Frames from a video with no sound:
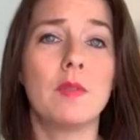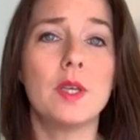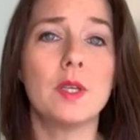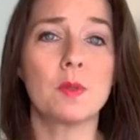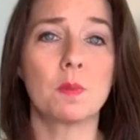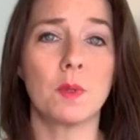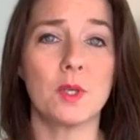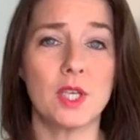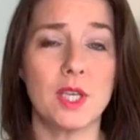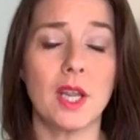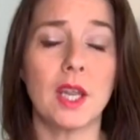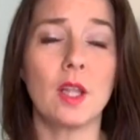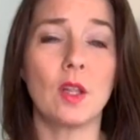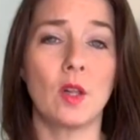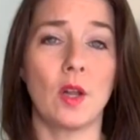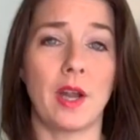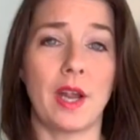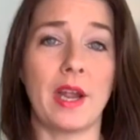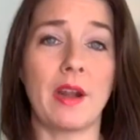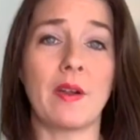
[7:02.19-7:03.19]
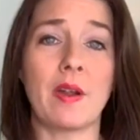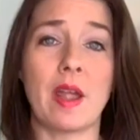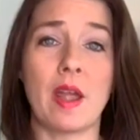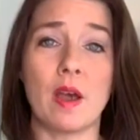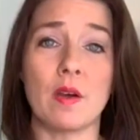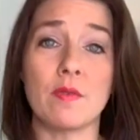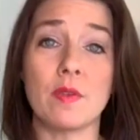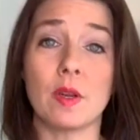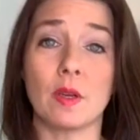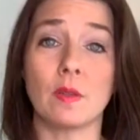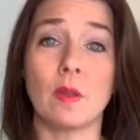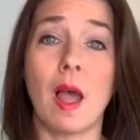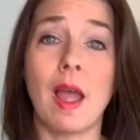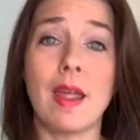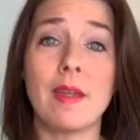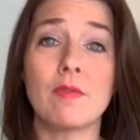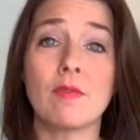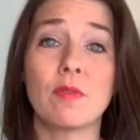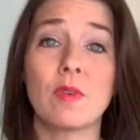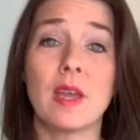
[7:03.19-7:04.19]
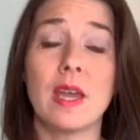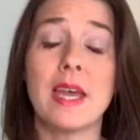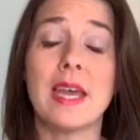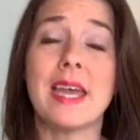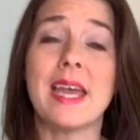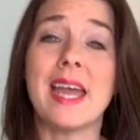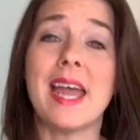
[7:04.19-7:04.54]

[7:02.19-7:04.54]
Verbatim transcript: of this particular area of your life.